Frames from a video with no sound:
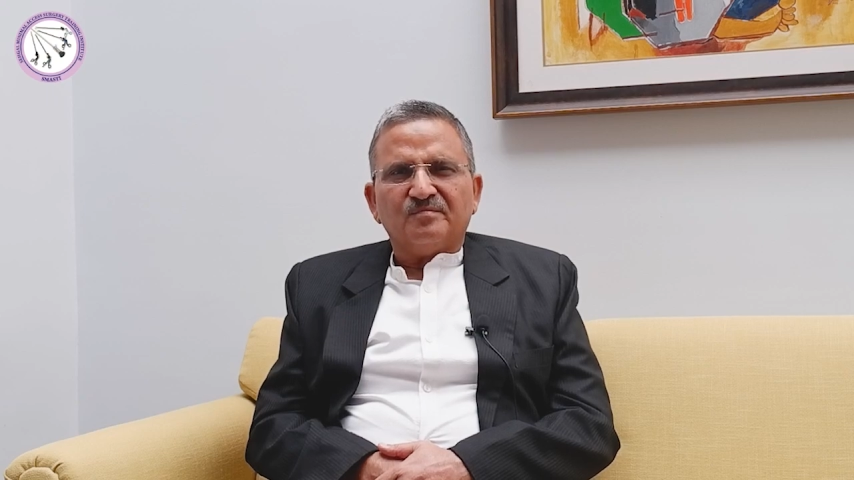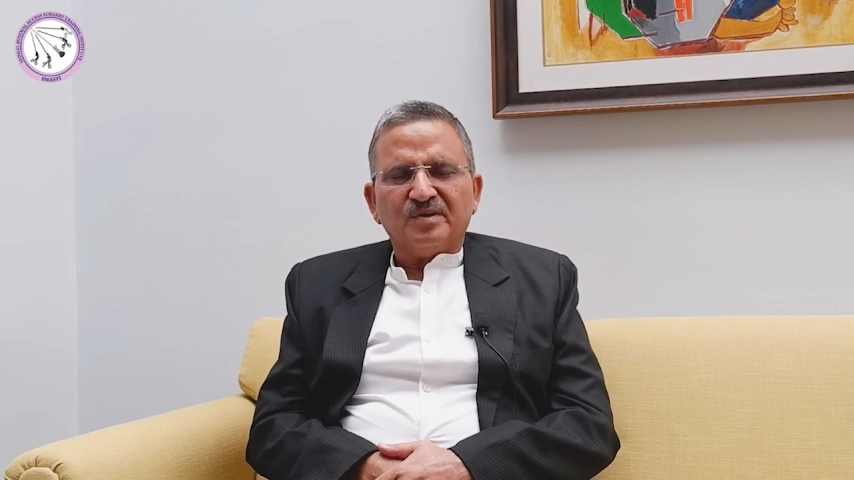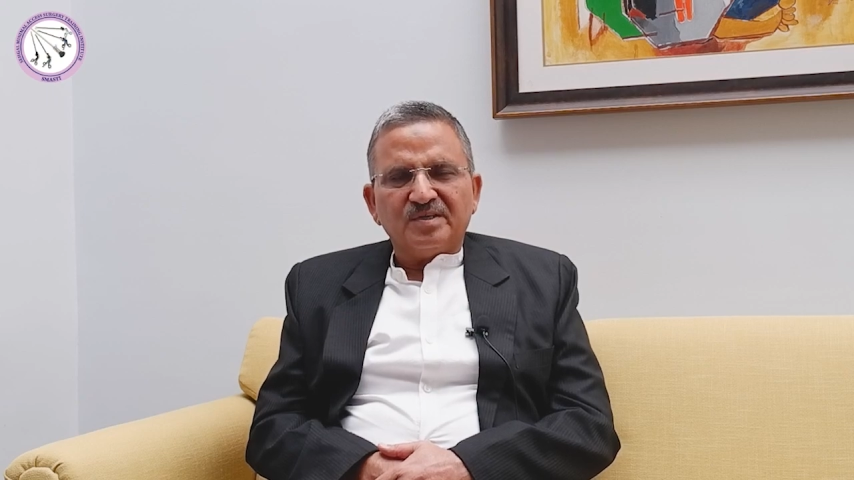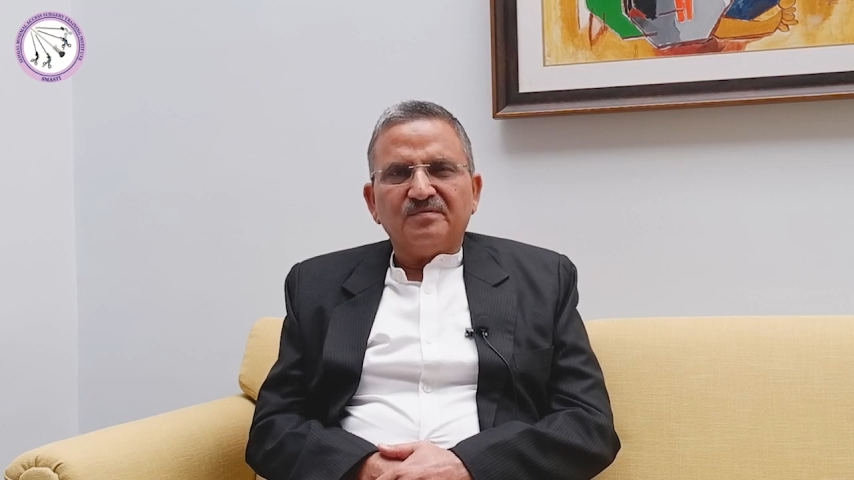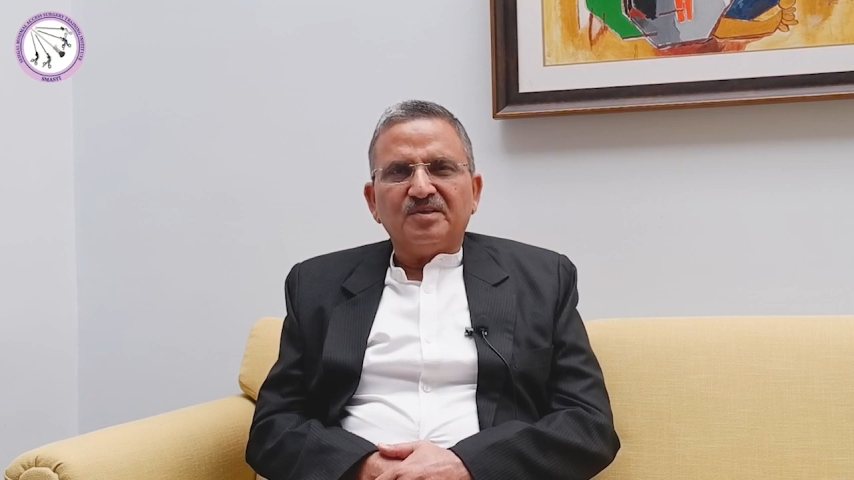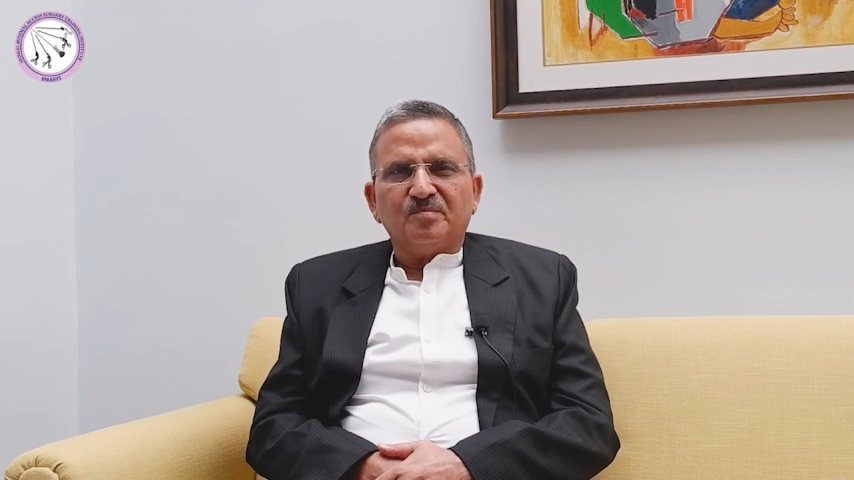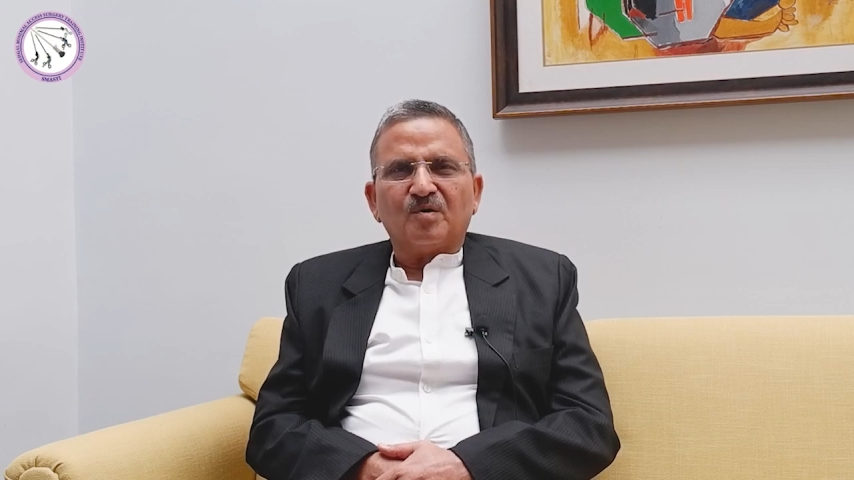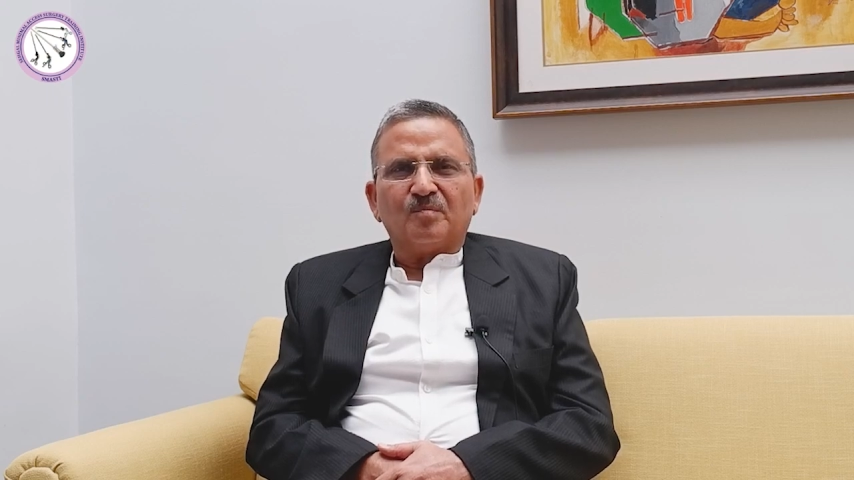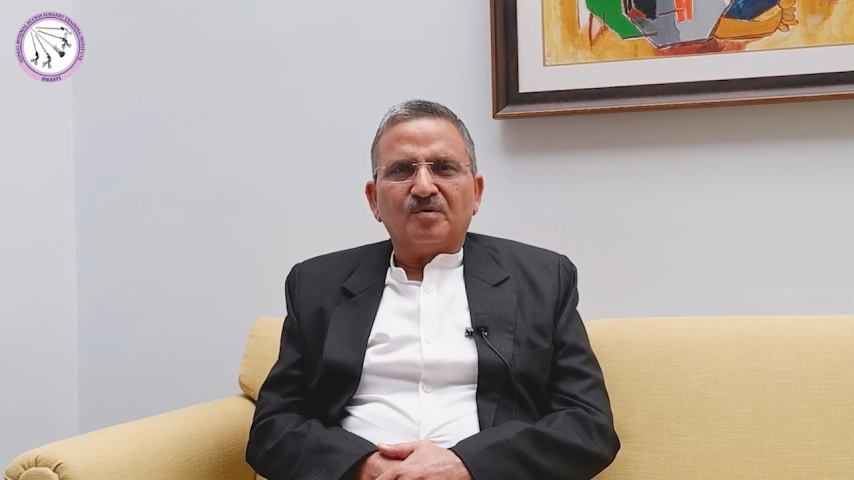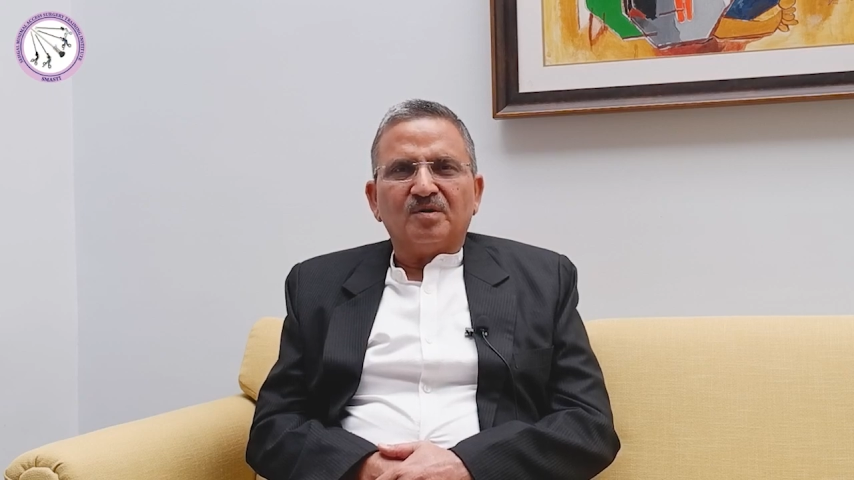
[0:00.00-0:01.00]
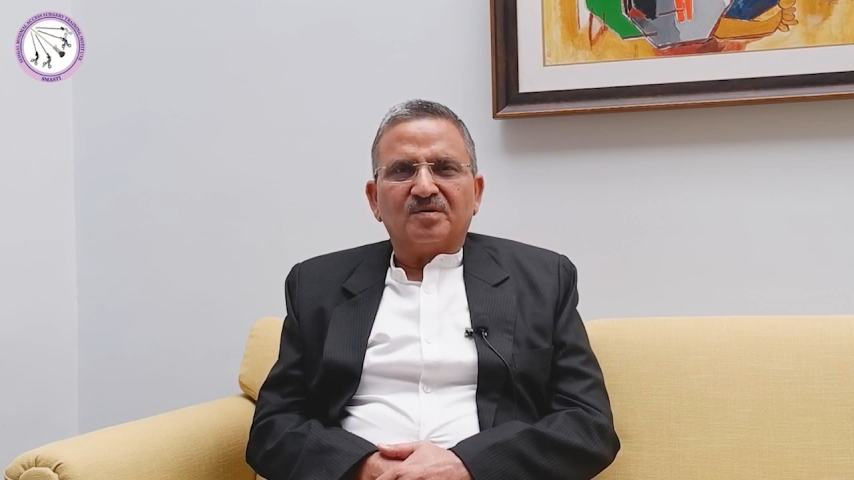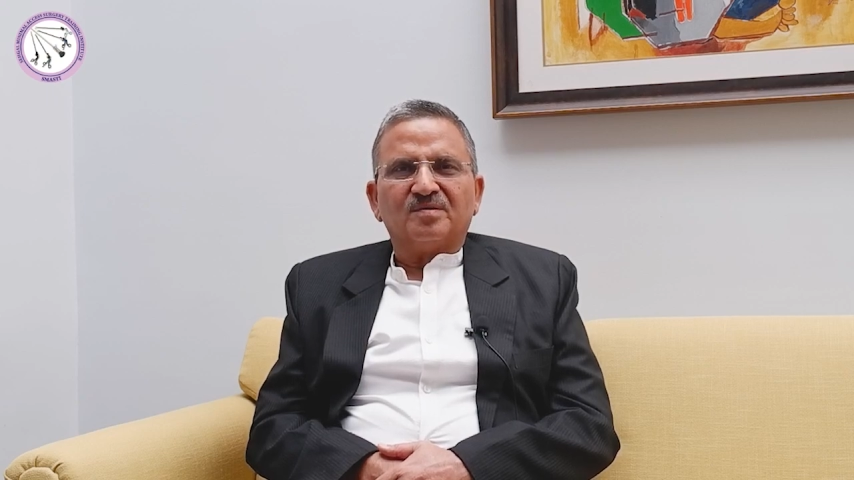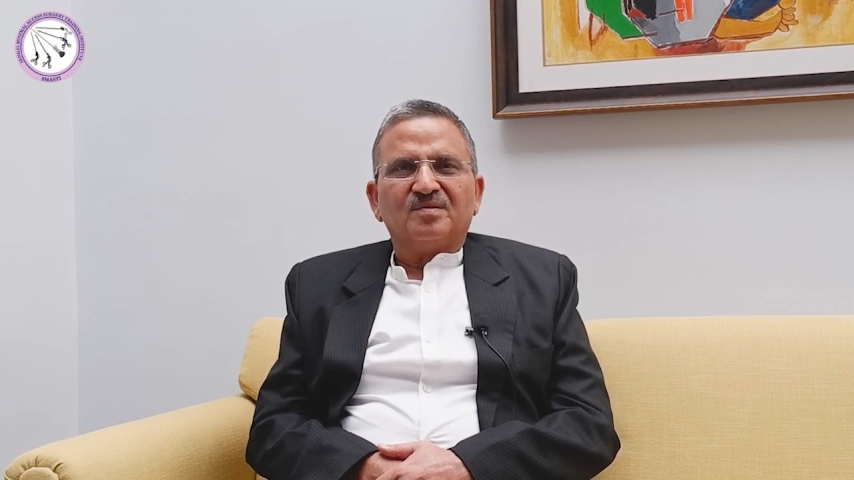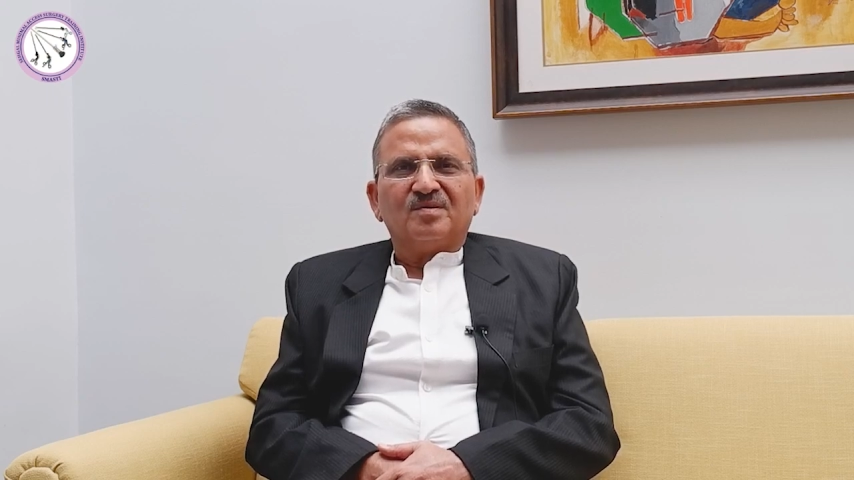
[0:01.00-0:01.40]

very, very popular